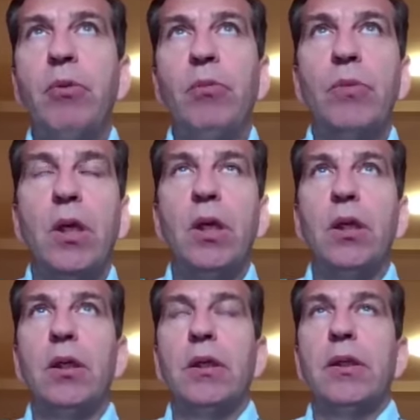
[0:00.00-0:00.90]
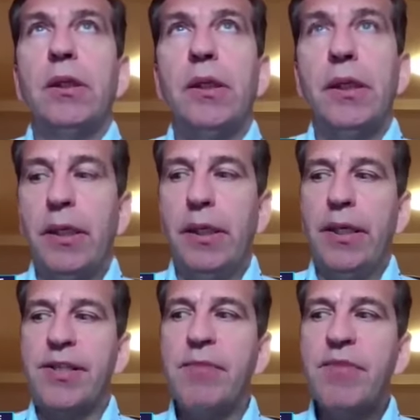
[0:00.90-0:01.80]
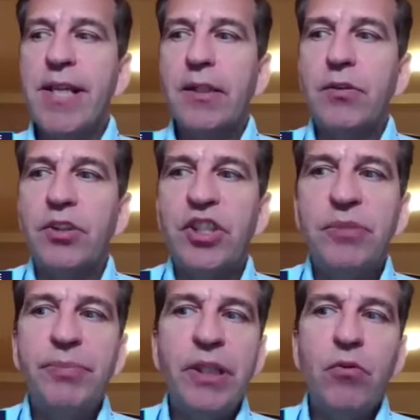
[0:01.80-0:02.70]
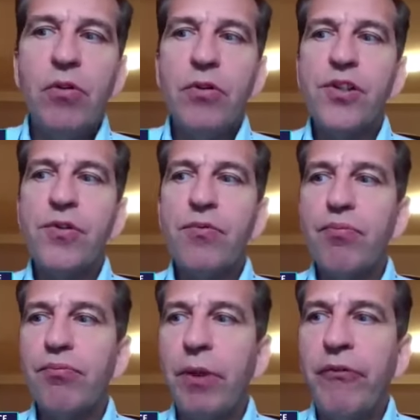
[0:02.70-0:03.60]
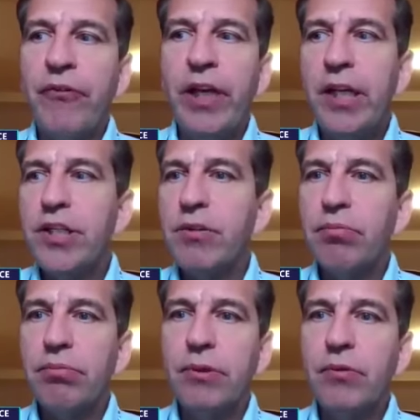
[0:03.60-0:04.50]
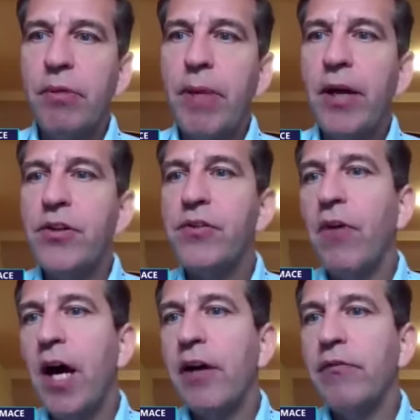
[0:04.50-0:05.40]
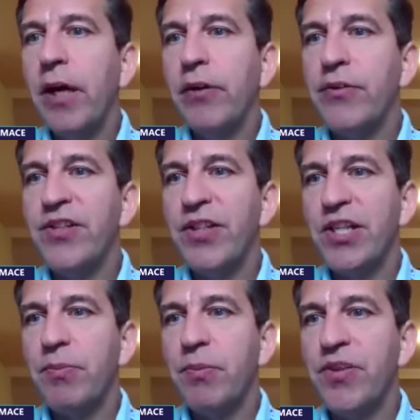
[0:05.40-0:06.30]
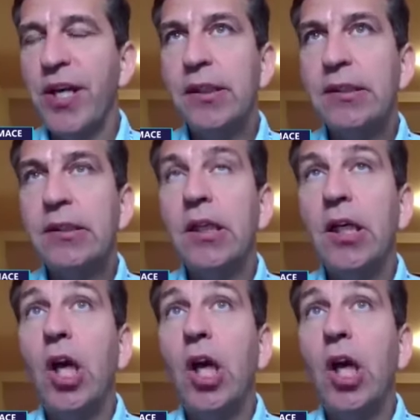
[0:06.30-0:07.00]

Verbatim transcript: But uh, it seems that the GDP growth will finish between minus five, minus six percent,